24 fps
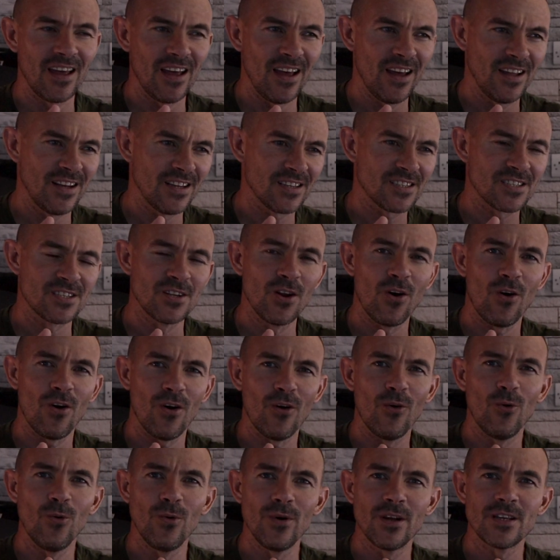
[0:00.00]
and it's not
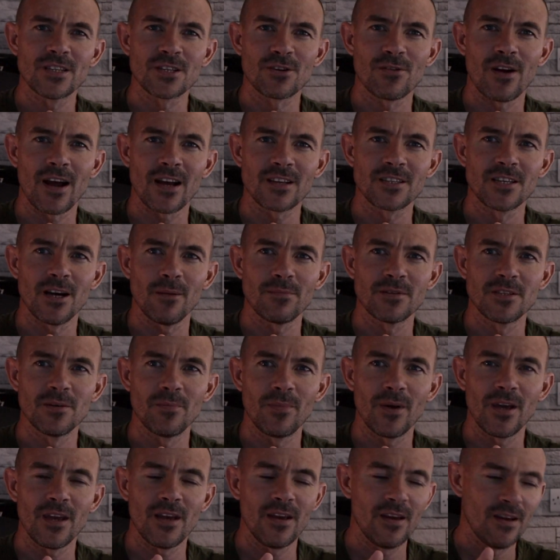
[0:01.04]
all it's cracked up to
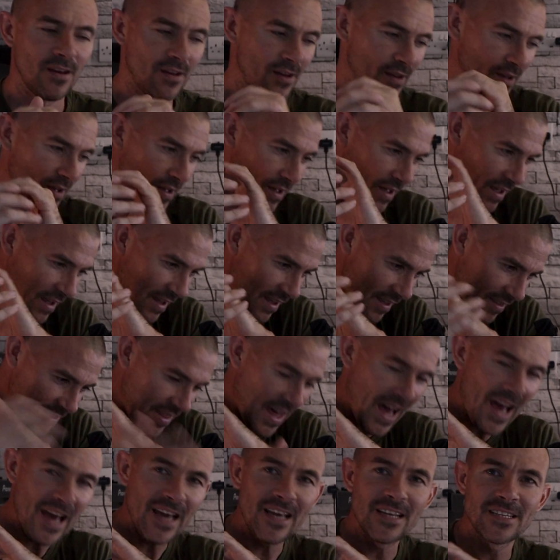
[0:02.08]
be.
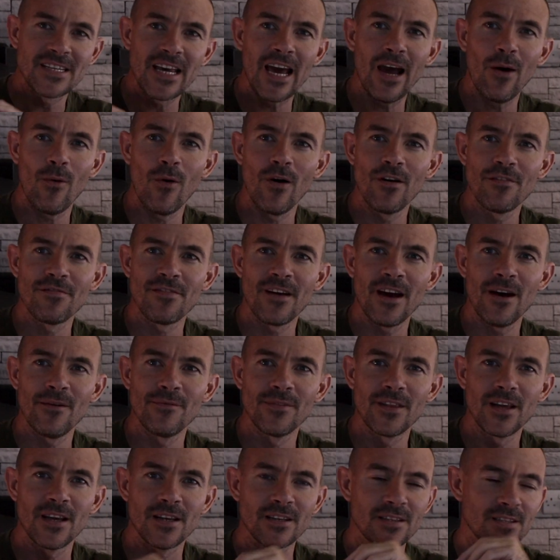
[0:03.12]
That is how I found
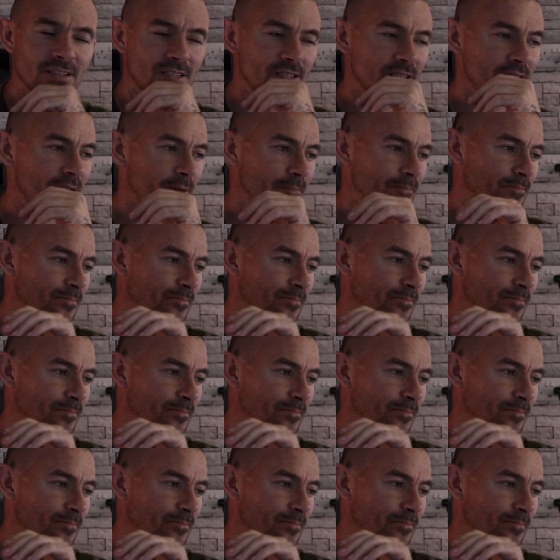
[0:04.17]
this.